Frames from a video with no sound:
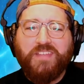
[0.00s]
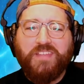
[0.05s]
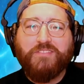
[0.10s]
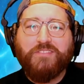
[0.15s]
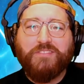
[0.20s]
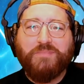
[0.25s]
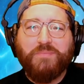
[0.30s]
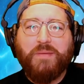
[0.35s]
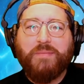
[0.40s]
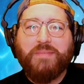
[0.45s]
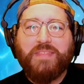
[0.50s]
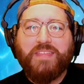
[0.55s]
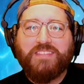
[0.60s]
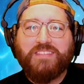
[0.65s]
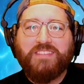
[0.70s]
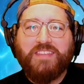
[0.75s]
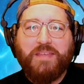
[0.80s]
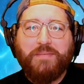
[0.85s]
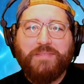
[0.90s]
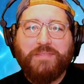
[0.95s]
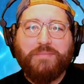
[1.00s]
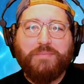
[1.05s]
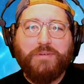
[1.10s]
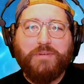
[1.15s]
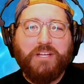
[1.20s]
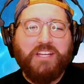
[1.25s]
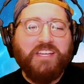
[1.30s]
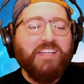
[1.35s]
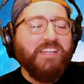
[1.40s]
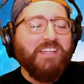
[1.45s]
That's the name of the
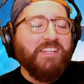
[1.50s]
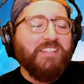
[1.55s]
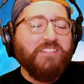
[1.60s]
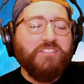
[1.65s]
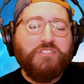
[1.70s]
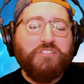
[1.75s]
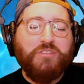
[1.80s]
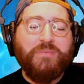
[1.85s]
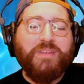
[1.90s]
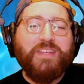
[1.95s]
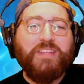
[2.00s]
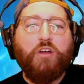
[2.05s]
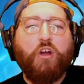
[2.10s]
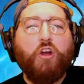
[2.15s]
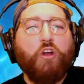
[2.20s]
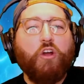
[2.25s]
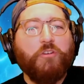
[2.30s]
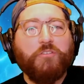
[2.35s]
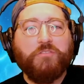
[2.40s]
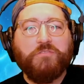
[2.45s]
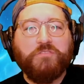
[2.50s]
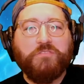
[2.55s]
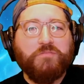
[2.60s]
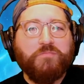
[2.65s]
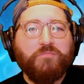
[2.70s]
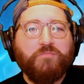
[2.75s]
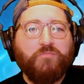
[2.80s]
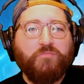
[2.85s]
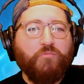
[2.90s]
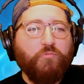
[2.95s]
book. There's too many R's.
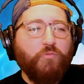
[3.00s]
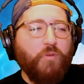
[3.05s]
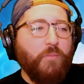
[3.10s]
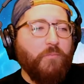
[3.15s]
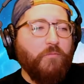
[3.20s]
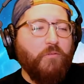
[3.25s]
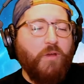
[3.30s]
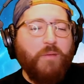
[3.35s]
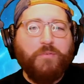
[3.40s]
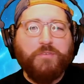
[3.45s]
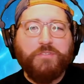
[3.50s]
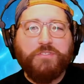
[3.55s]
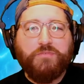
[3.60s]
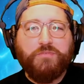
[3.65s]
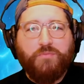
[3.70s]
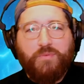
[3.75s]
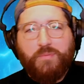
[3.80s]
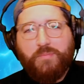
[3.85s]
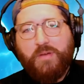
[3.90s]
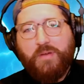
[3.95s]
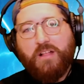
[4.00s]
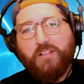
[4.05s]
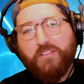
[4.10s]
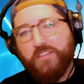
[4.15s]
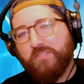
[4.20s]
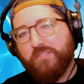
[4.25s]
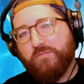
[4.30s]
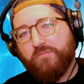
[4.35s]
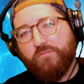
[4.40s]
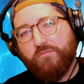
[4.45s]
Rebels,
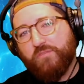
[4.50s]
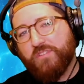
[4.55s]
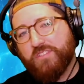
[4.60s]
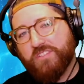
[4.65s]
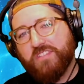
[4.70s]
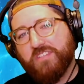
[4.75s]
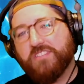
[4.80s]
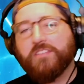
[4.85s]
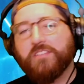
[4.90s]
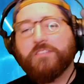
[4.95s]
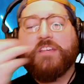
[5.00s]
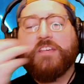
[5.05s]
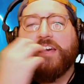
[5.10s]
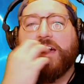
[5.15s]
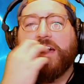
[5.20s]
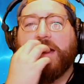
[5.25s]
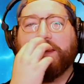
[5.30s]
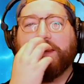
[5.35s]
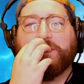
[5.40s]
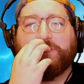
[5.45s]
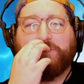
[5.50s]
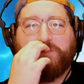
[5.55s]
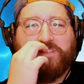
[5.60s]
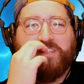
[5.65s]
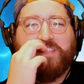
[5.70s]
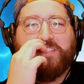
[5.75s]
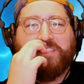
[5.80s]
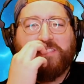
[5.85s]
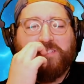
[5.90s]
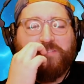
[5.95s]
Rebellion, Resistance. I think it's
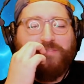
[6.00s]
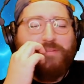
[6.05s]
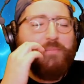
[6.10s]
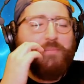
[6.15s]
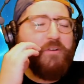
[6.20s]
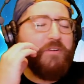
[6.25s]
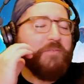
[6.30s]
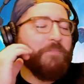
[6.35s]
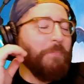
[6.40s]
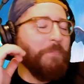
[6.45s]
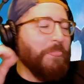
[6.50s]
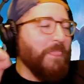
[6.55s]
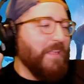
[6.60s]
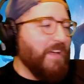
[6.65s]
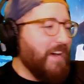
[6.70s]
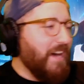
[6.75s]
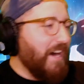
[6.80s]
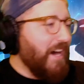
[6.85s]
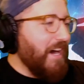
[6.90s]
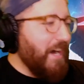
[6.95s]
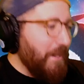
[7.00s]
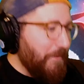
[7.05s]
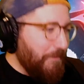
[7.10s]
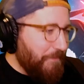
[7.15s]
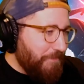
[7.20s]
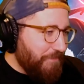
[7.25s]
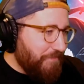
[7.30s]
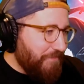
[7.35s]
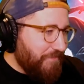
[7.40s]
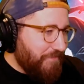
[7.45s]
Resistance Reborn.
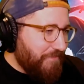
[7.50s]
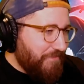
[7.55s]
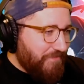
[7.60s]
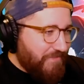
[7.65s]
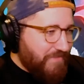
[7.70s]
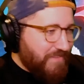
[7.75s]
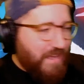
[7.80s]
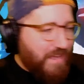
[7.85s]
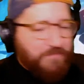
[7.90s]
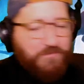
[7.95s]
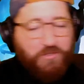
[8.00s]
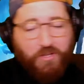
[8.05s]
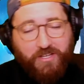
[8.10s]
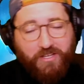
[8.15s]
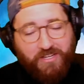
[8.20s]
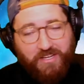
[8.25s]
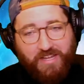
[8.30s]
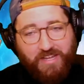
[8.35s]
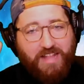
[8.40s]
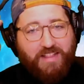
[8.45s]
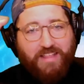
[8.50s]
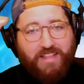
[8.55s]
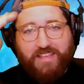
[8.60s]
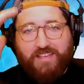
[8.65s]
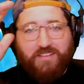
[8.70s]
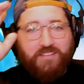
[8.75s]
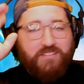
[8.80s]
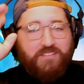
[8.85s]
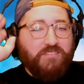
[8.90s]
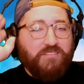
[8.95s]
I'm talking, like,
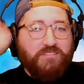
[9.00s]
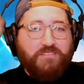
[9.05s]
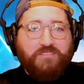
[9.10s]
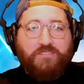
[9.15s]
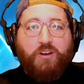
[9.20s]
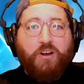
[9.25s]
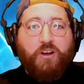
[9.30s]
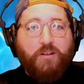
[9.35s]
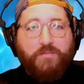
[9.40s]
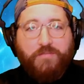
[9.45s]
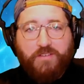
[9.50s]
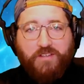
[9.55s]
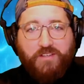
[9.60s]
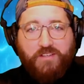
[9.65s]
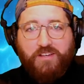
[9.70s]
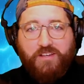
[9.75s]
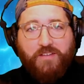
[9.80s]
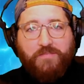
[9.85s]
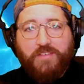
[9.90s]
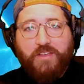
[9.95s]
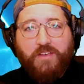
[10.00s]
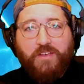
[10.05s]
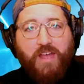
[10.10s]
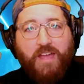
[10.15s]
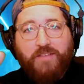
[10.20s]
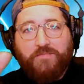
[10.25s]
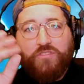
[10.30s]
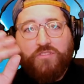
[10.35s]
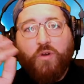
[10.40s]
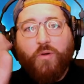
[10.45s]
off cuff here. I
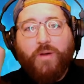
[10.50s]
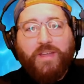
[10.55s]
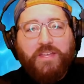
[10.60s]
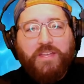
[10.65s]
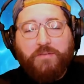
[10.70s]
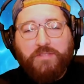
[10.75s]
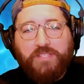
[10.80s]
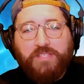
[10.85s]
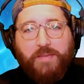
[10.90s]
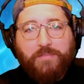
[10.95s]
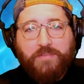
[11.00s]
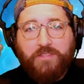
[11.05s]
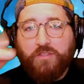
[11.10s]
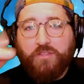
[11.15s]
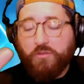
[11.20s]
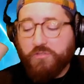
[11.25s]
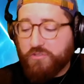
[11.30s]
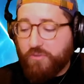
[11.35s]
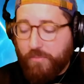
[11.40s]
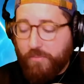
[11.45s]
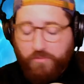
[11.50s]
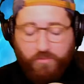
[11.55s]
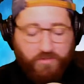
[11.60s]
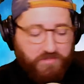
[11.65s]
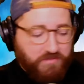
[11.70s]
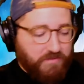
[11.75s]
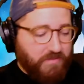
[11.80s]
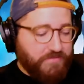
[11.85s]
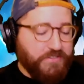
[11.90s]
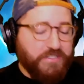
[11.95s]
have no idea what's happening. No script
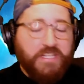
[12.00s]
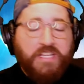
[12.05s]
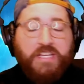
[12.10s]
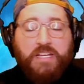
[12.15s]
whatsoever.